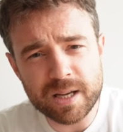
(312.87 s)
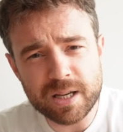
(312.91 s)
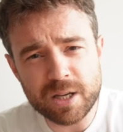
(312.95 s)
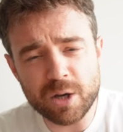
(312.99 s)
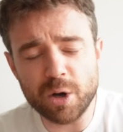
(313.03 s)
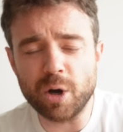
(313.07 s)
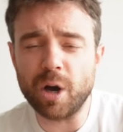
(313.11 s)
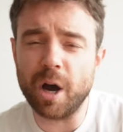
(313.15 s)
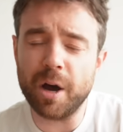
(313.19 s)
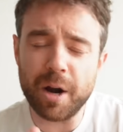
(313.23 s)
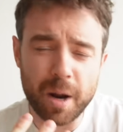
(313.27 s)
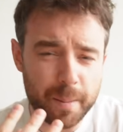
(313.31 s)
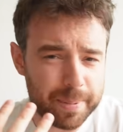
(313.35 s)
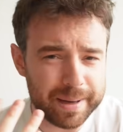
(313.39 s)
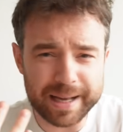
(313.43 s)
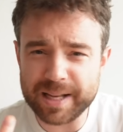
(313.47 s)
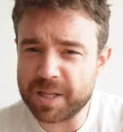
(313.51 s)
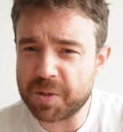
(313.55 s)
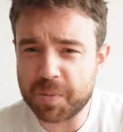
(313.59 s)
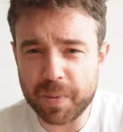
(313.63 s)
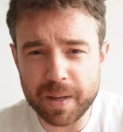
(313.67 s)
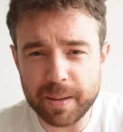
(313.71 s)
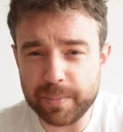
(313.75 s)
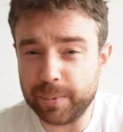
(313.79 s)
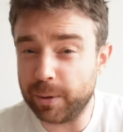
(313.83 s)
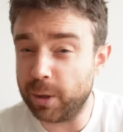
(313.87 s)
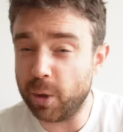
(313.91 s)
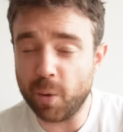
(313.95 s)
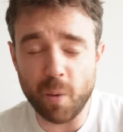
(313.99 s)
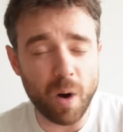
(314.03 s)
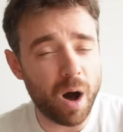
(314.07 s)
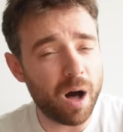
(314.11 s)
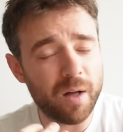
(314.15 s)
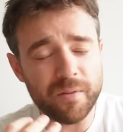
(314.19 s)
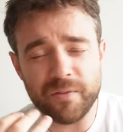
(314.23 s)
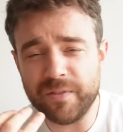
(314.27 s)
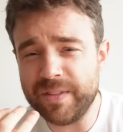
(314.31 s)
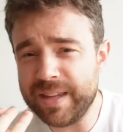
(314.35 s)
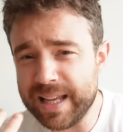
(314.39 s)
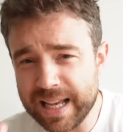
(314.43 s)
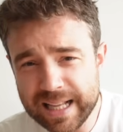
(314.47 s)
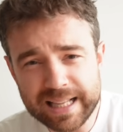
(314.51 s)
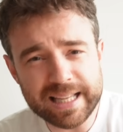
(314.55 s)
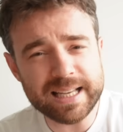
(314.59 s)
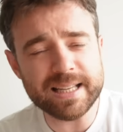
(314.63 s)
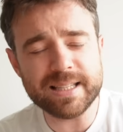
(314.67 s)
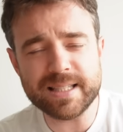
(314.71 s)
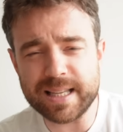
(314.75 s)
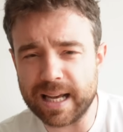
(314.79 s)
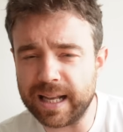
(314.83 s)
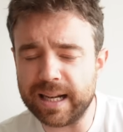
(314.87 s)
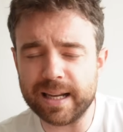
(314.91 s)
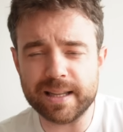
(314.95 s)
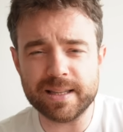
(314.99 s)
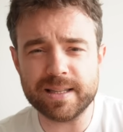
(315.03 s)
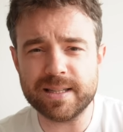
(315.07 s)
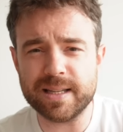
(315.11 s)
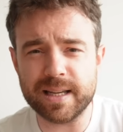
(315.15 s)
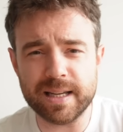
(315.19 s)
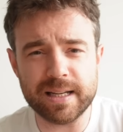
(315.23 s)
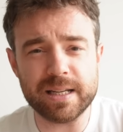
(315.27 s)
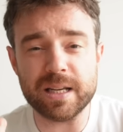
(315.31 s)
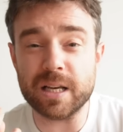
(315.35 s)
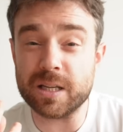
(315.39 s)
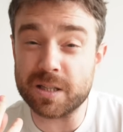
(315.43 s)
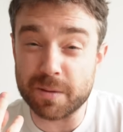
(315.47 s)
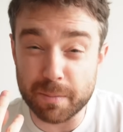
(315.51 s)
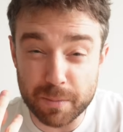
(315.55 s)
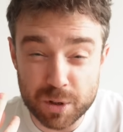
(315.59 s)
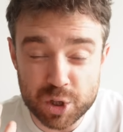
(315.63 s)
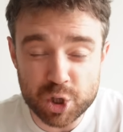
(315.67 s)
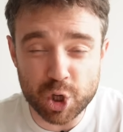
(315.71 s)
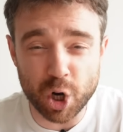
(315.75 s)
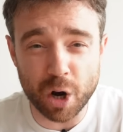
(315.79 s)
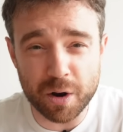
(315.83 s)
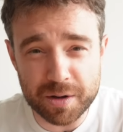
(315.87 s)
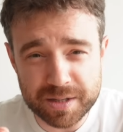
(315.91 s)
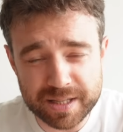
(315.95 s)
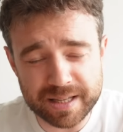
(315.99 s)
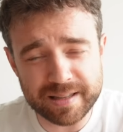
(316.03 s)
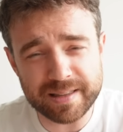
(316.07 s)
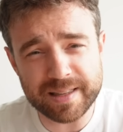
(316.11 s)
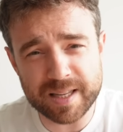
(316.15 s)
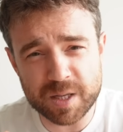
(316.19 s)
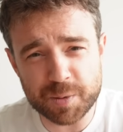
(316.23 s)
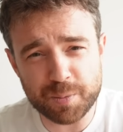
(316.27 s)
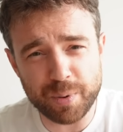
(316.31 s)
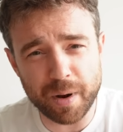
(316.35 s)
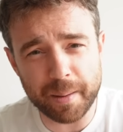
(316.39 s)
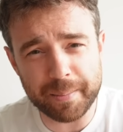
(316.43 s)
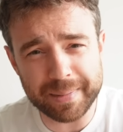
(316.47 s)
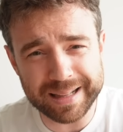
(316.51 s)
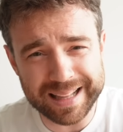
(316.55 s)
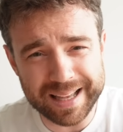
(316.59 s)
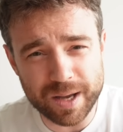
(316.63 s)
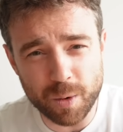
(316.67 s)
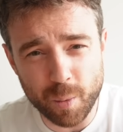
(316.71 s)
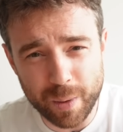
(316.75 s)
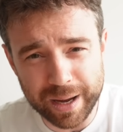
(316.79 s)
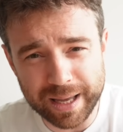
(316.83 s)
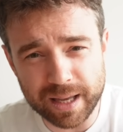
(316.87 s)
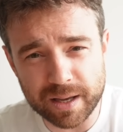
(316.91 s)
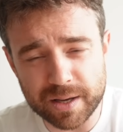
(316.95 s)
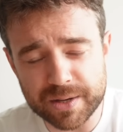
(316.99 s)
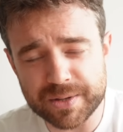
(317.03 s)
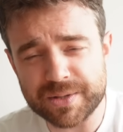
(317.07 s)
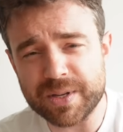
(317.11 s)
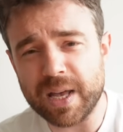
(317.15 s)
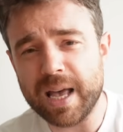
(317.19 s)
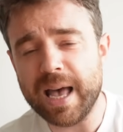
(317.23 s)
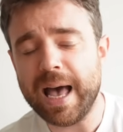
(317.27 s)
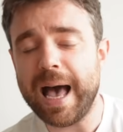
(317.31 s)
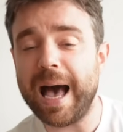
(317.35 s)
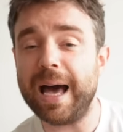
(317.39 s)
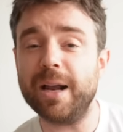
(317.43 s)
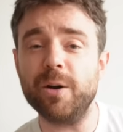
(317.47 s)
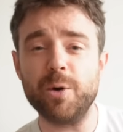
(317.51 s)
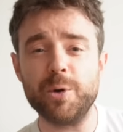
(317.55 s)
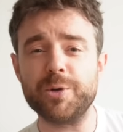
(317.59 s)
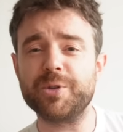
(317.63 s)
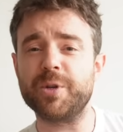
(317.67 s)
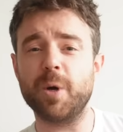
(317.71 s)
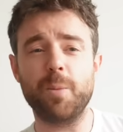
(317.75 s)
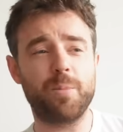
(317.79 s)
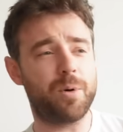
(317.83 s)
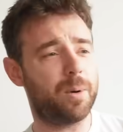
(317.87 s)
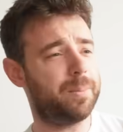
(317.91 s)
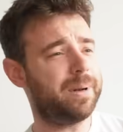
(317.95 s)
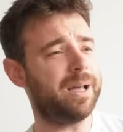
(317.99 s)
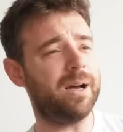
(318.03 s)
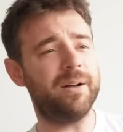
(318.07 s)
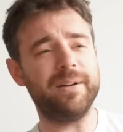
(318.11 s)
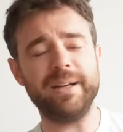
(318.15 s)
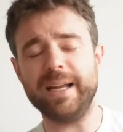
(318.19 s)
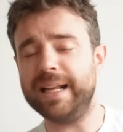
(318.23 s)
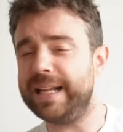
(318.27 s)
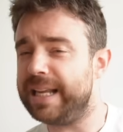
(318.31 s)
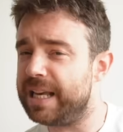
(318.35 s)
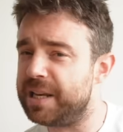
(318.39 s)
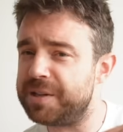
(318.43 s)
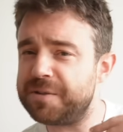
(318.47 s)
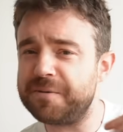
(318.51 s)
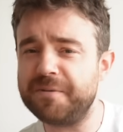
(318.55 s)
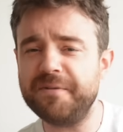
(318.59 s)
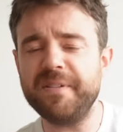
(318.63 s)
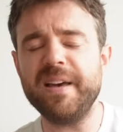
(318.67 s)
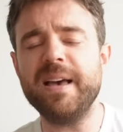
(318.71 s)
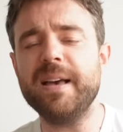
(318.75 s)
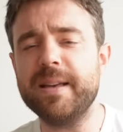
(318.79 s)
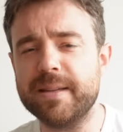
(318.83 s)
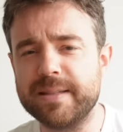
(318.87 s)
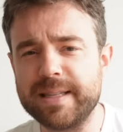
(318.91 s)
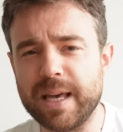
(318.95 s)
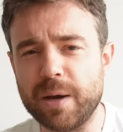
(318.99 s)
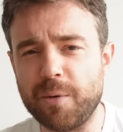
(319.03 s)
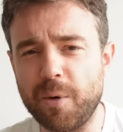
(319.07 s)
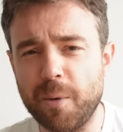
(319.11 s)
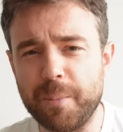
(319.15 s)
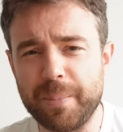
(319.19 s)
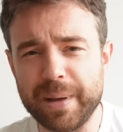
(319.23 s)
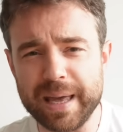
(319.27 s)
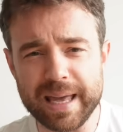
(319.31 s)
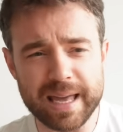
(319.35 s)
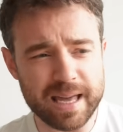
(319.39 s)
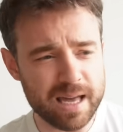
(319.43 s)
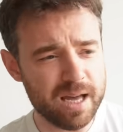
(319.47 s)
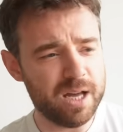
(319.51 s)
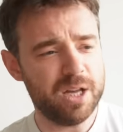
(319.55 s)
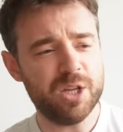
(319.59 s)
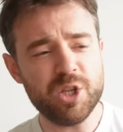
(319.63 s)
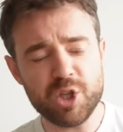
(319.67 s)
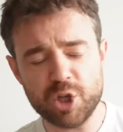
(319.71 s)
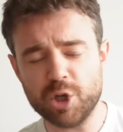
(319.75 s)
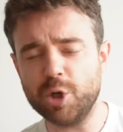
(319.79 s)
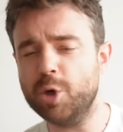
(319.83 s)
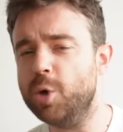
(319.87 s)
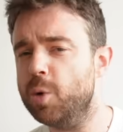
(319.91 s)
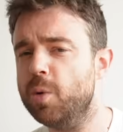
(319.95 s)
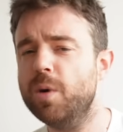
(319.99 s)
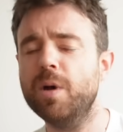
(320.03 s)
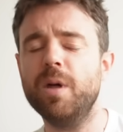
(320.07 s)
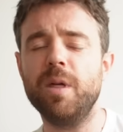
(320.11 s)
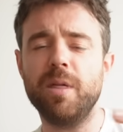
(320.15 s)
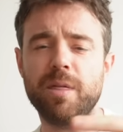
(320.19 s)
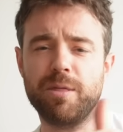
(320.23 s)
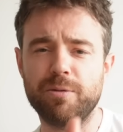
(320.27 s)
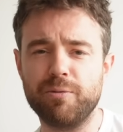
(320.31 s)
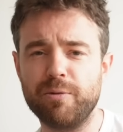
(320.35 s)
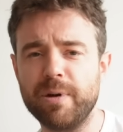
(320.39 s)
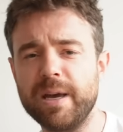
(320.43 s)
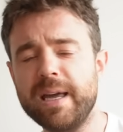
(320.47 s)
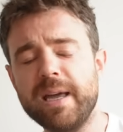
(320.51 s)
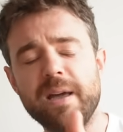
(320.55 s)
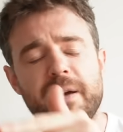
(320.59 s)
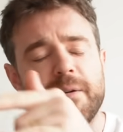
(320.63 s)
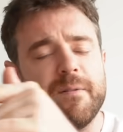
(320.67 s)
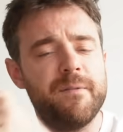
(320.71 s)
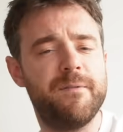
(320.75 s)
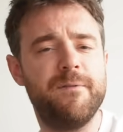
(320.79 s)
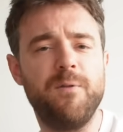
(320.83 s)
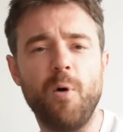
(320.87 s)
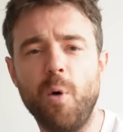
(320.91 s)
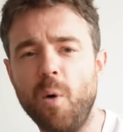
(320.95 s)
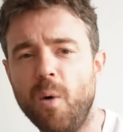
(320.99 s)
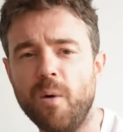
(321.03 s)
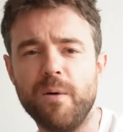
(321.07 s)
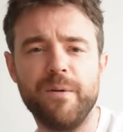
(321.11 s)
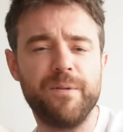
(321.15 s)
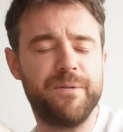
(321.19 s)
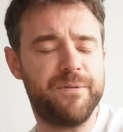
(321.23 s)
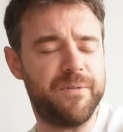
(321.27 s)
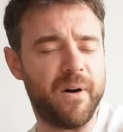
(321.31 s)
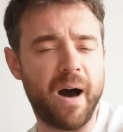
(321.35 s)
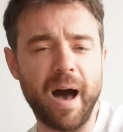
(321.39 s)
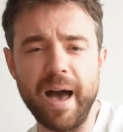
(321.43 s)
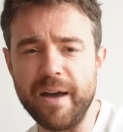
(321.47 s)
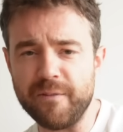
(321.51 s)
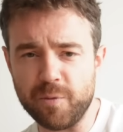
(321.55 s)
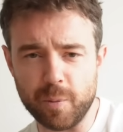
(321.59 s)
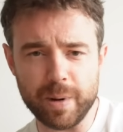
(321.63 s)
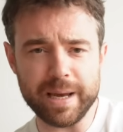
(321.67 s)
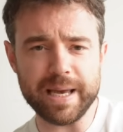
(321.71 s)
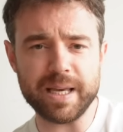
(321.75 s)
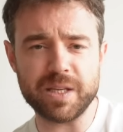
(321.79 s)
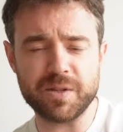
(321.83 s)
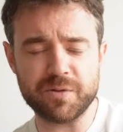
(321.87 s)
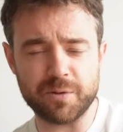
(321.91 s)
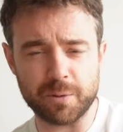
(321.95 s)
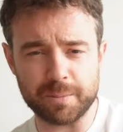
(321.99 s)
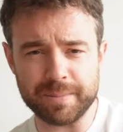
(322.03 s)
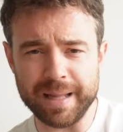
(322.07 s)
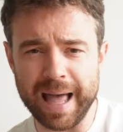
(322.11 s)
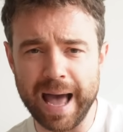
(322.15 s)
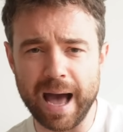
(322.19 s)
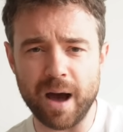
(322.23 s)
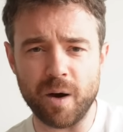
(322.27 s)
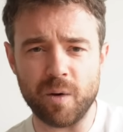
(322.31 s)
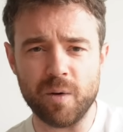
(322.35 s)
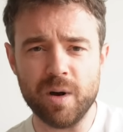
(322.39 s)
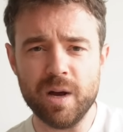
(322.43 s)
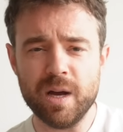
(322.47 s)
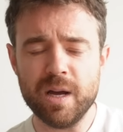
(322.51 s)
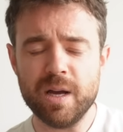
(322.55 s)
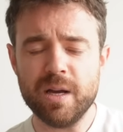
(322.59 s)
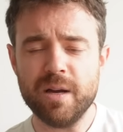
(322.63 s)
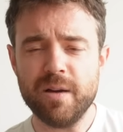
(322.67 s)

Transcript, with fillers: You're going up against people who aren't nearly as talented as a majority of these Premier League wingers, and also probably aren't nearly as fit as they will be two, three, four, five weeks from now.